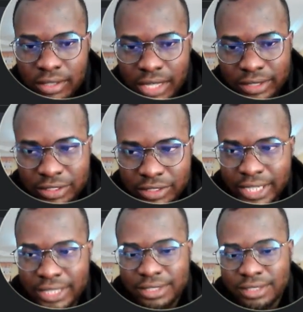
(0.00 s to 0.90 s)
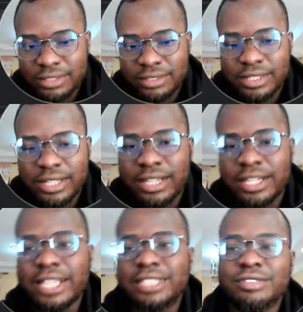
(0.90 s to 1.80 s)
I'll see you guys in the
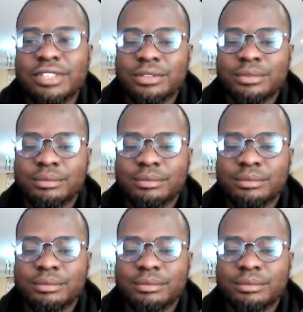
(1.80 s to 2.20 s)
next video.